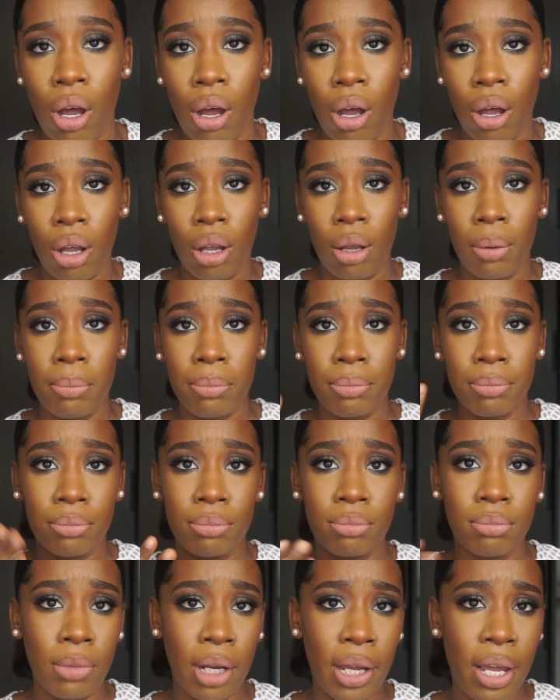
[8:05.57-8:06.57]

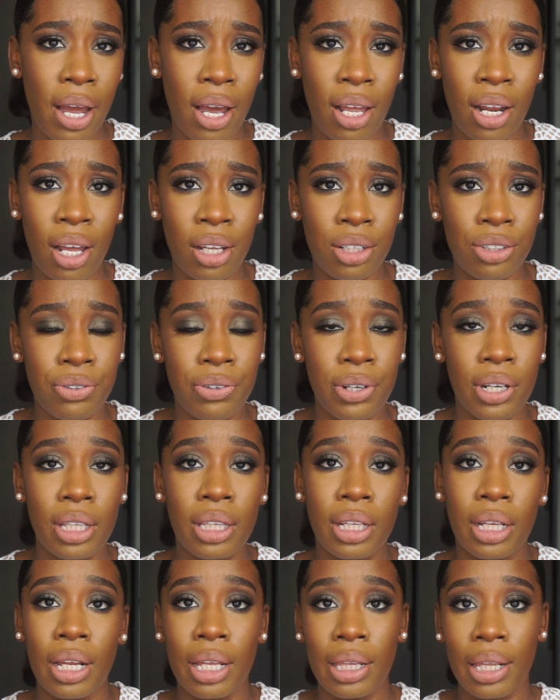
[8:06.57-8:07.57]
my highlighter or
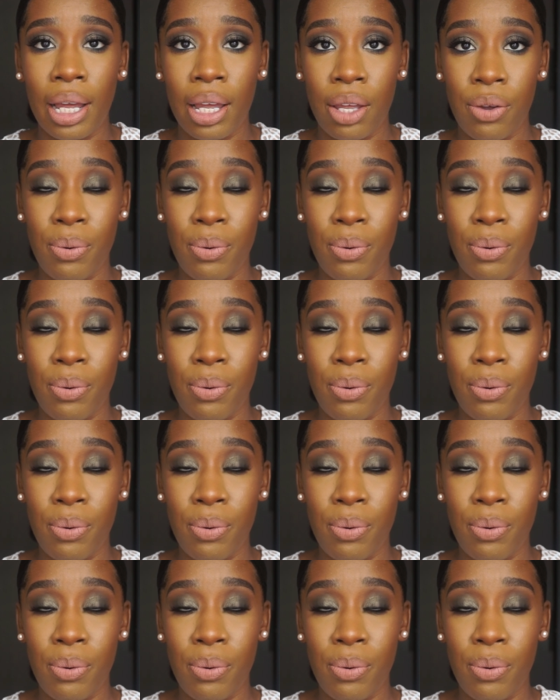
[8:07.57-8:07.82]
anything like that,